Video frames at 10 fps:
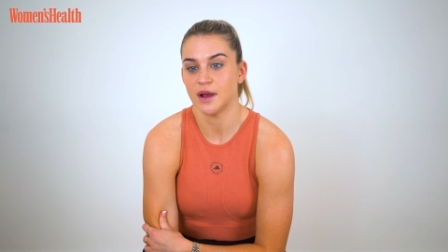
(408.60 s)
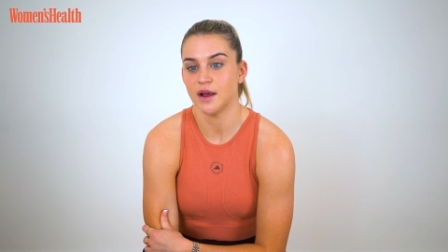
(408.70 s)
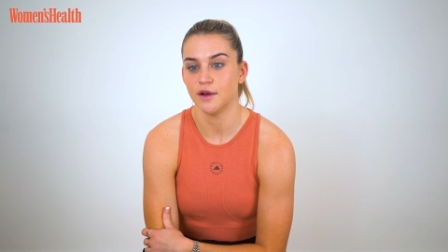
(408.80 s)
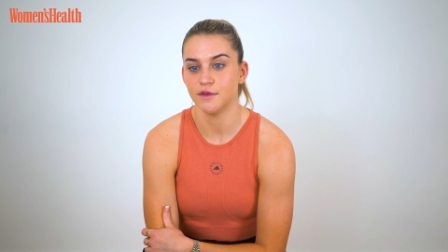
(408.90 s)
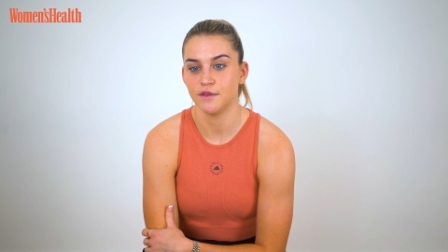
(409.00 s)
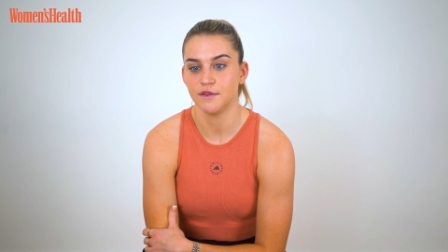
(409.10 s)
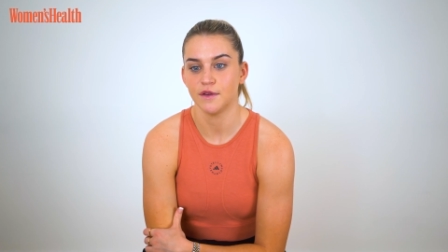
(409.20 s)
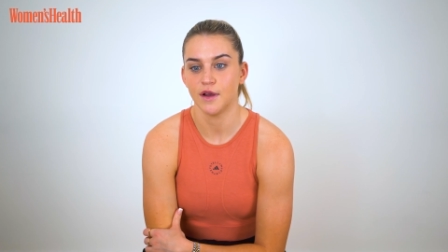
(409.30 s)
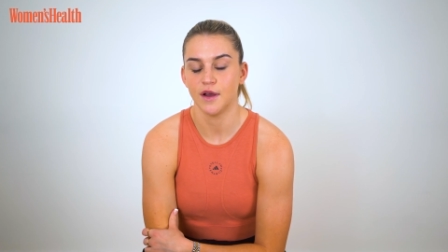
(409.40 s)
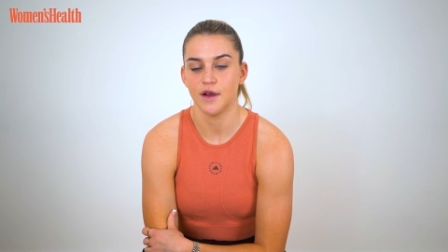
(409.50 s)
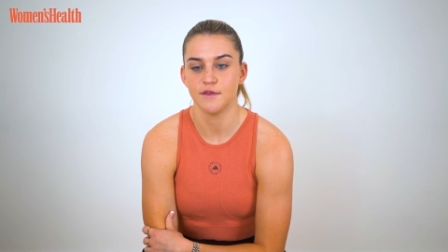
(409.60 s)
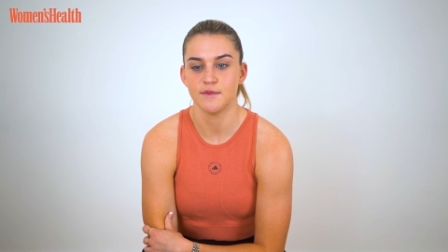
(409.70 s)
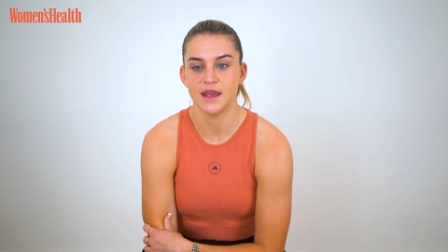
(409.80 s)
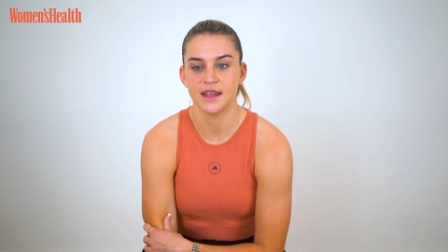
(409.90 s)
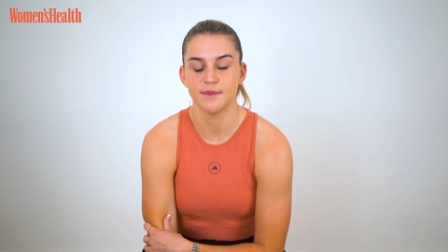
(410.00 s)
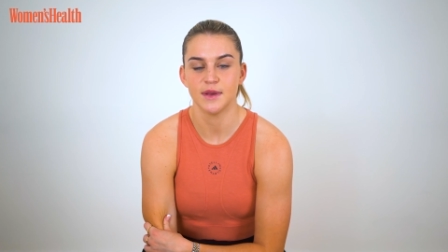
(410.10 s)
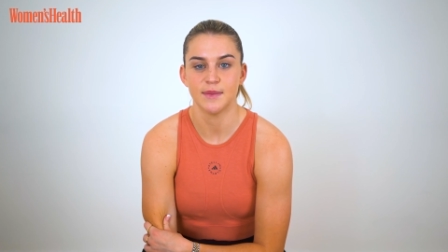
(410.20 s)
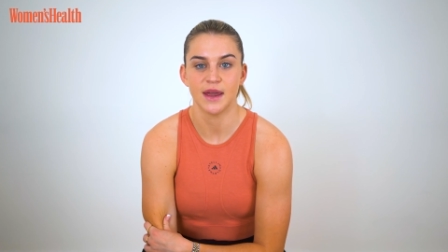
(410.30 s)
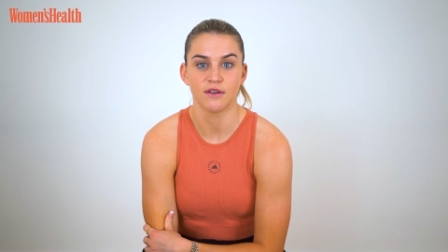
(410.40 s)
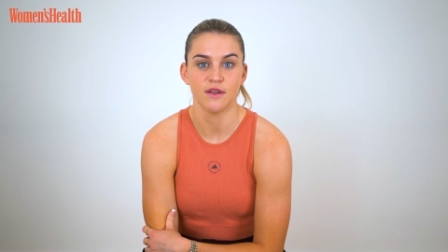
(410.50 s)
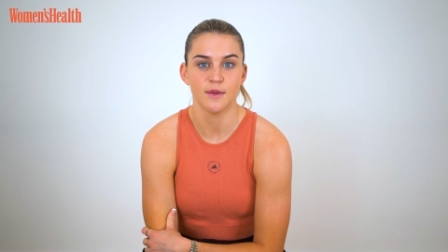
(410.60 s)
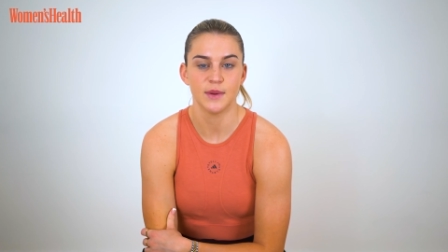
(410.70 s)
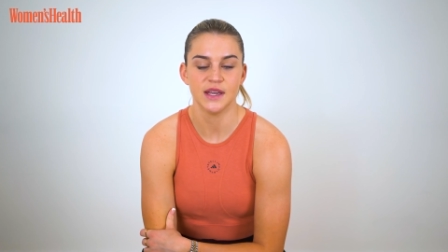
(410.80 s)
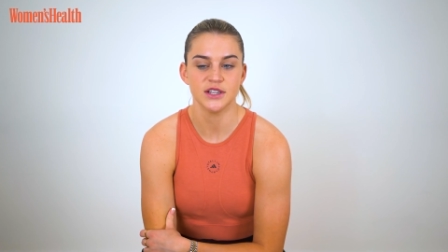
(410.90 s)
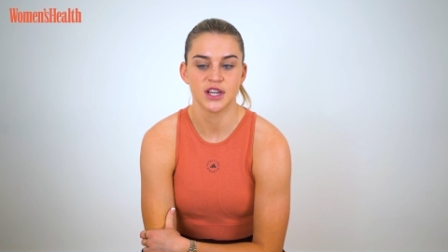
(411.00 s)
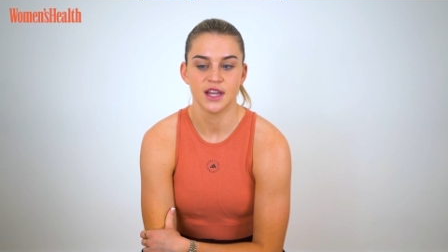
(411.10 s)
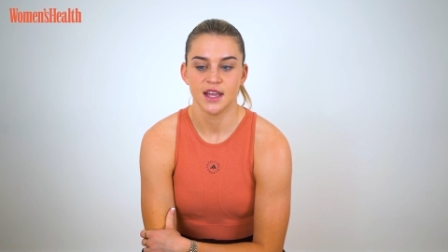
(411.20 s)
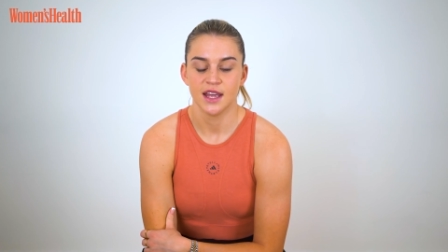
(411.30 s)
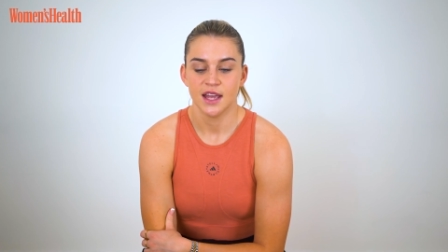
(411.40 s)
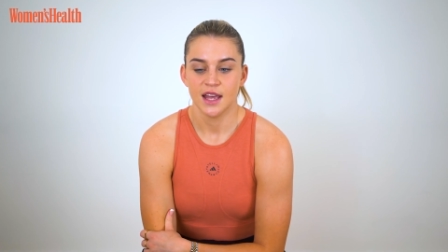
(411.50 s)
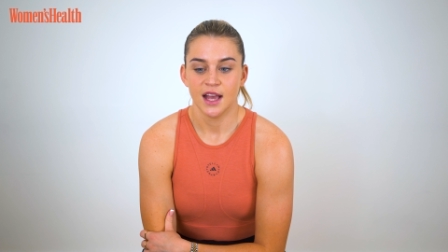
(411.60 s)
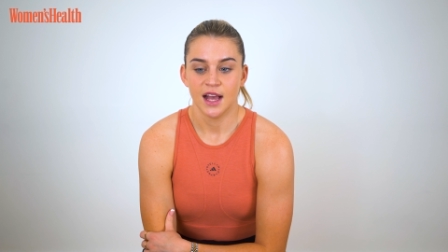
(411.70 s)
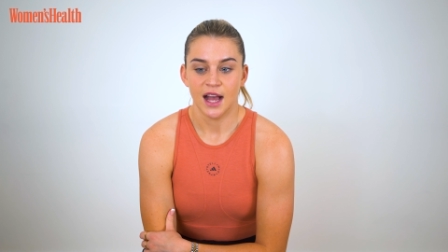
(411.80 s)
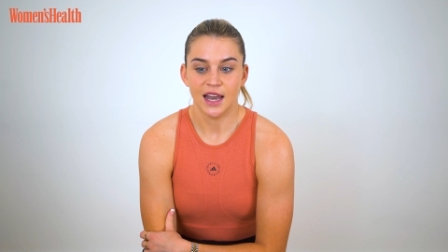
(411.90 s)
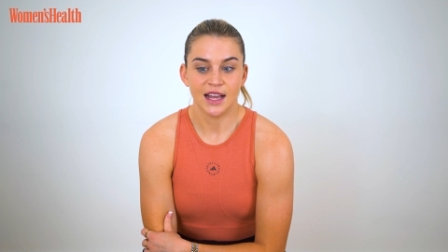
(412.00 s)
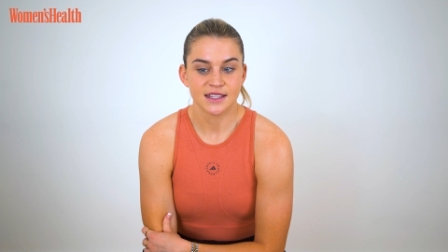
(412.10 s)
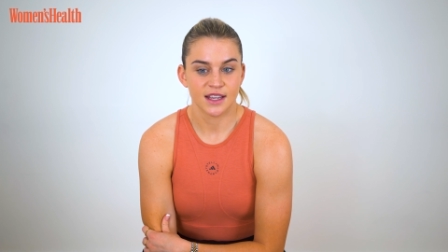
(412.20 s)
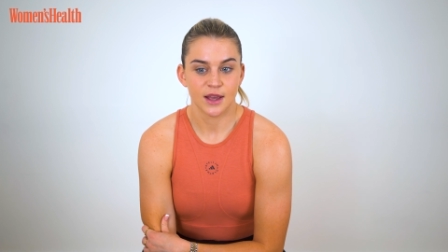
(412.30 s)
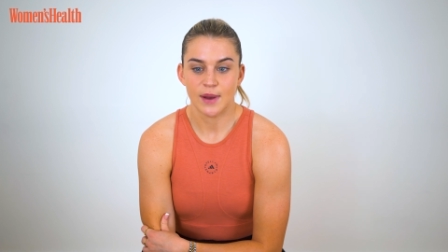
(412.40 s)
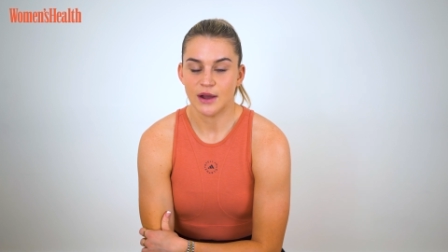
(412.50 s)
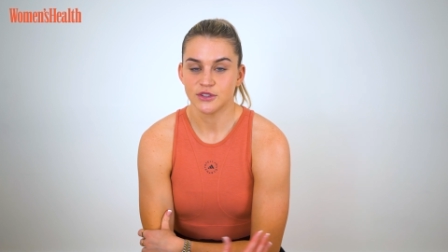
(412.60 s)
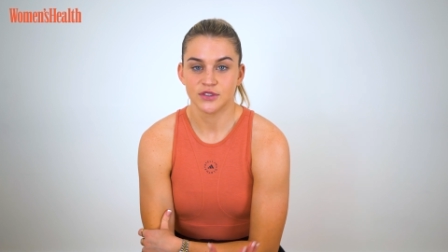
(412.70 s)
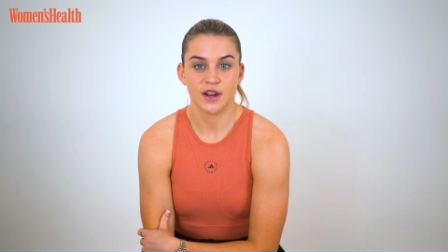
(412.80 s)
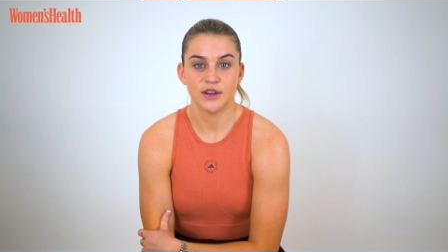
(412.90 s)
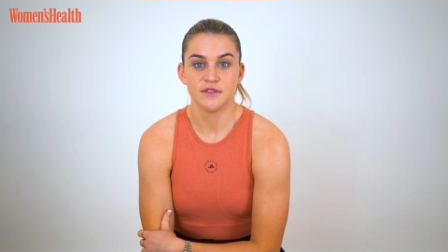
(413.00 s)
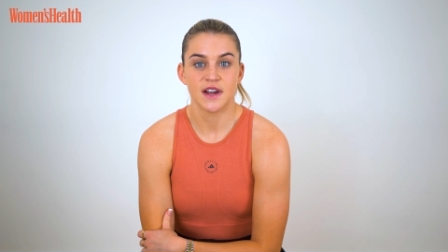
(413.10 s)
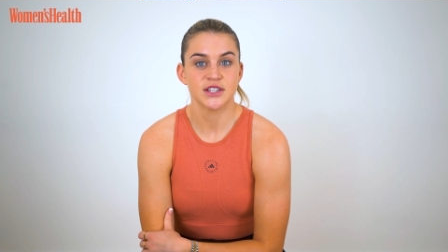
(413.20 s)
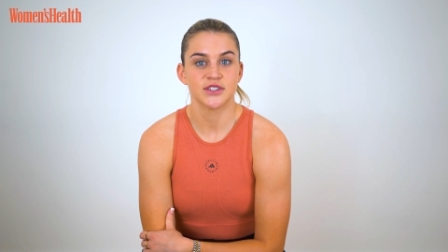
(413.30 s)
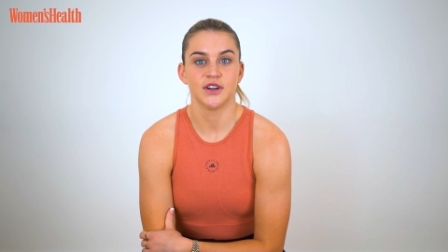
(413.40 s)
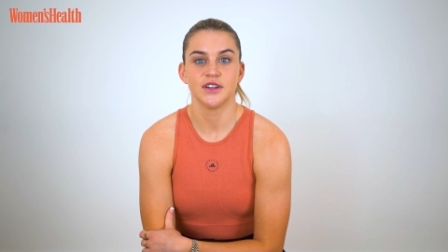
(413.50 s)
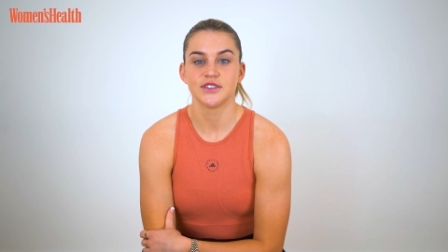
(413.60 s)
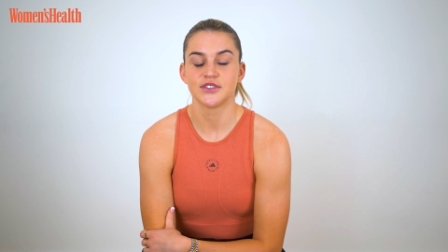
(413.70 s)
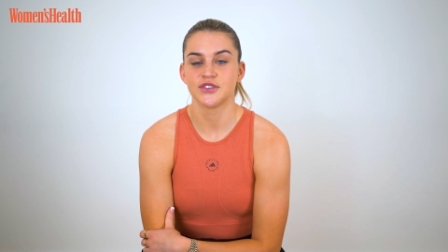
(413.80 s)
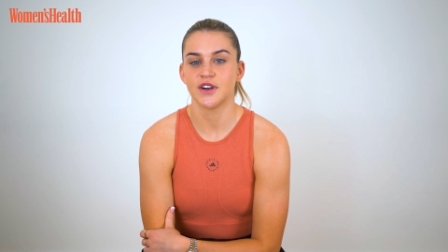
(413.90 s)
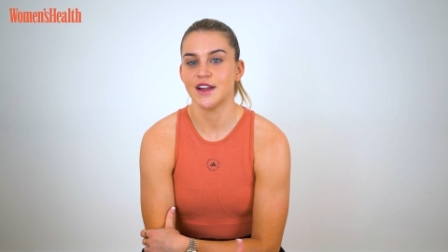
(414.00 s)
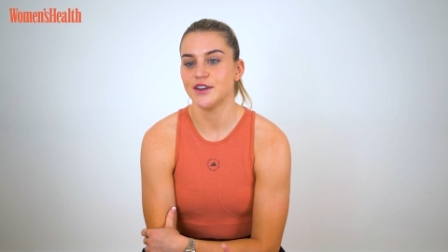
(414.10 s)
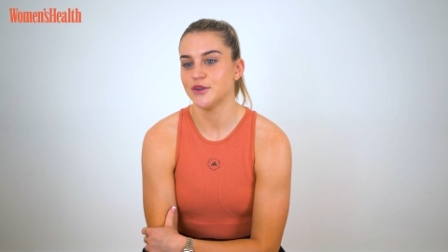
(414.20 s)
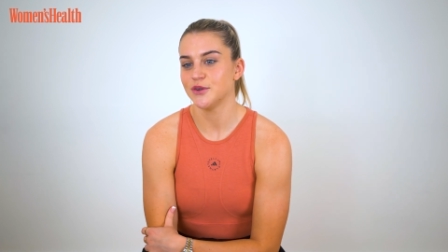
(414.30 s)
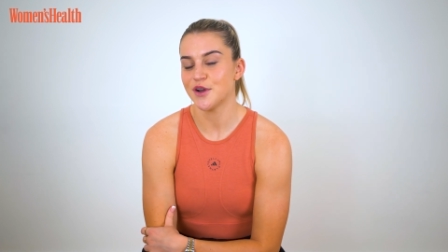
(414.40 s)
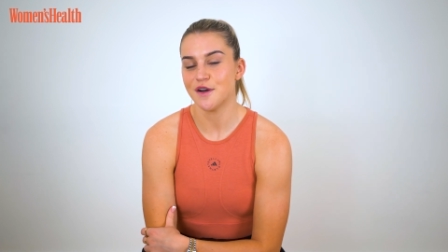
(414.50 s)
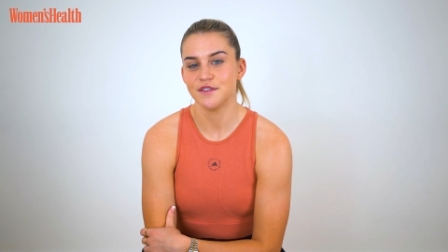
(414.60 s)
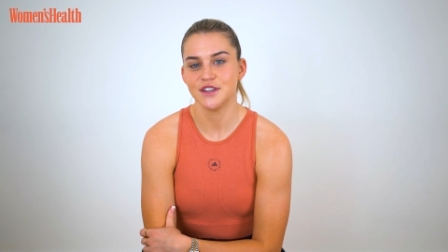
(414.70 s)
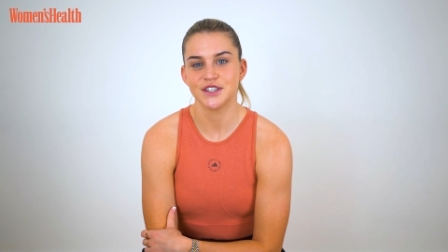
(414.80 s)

part of of making me better on the pitch. I like to go out, try new restaurants, try new coffee